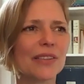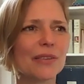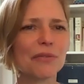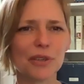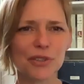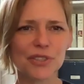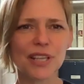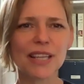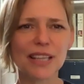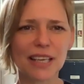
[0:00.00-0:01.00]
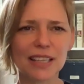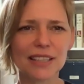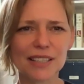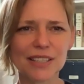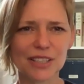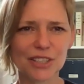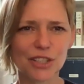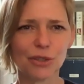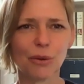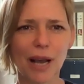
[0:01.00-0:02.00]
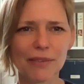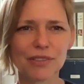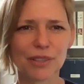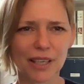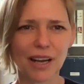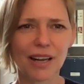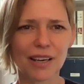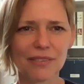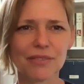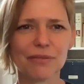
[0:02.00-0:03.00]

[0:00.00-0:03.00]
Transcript: the first thing that i listened to after i got off